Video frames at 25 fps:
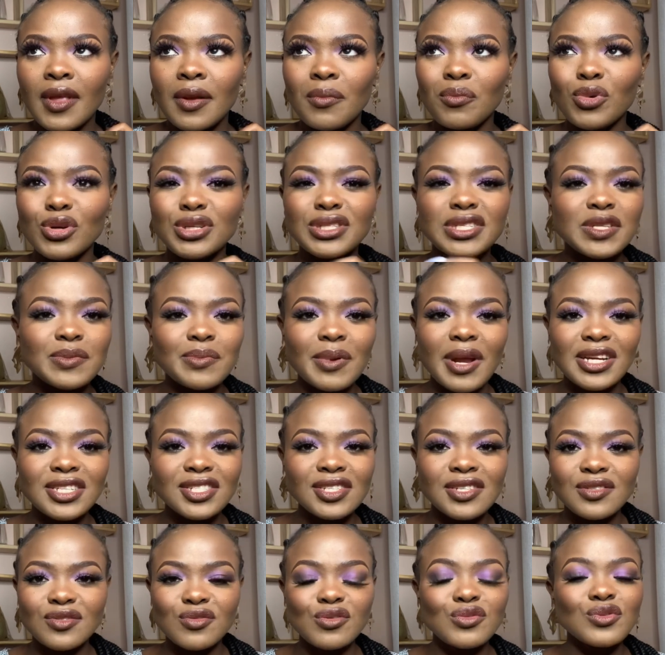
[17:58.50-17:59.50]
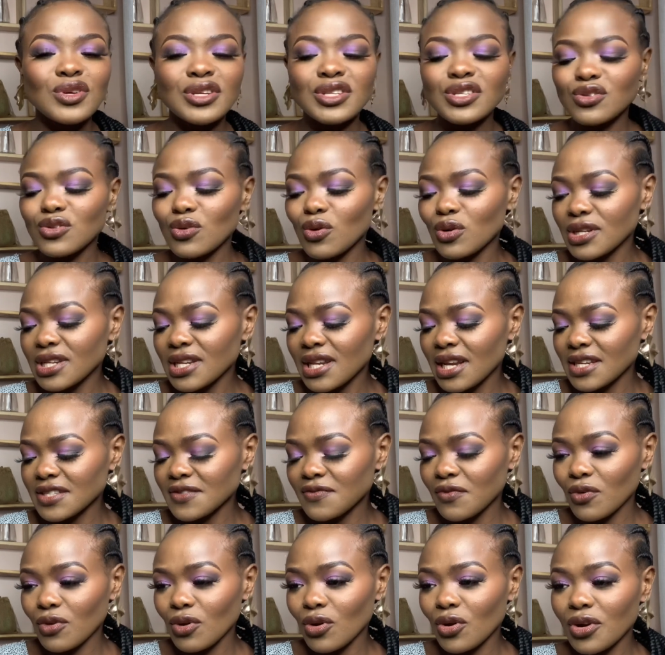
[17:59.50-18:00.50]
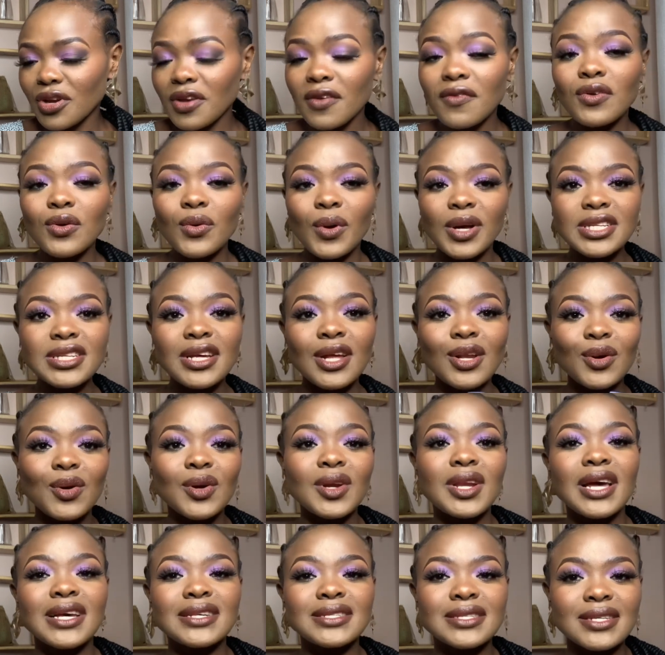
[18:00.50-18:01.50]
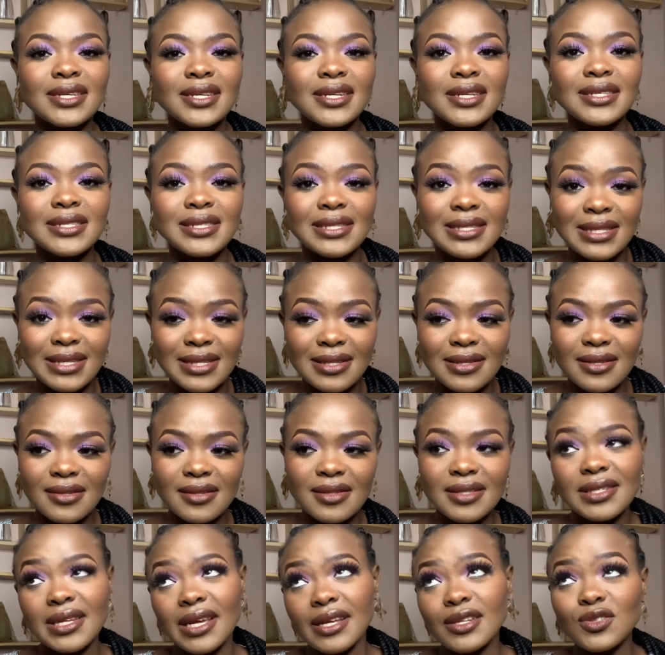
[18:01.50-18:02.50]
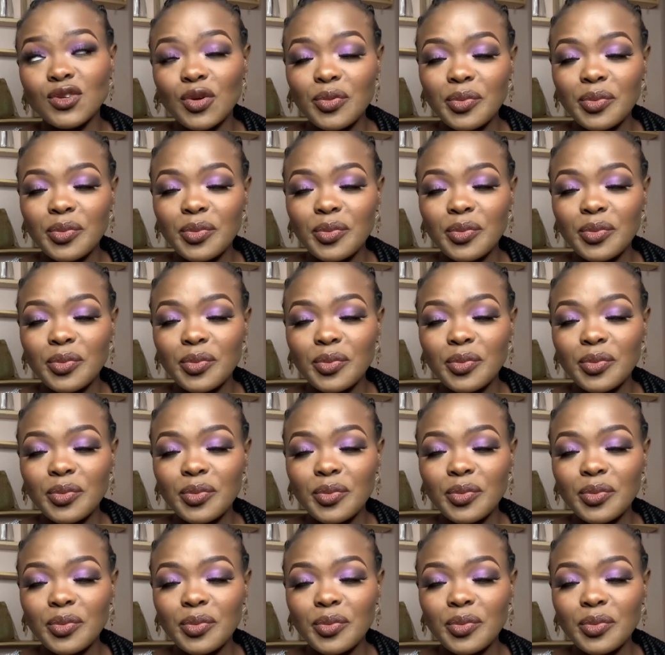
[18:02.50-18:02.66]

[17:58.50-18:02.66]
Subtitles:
body splashes, those ones don't last for long. If you want a long lasting scent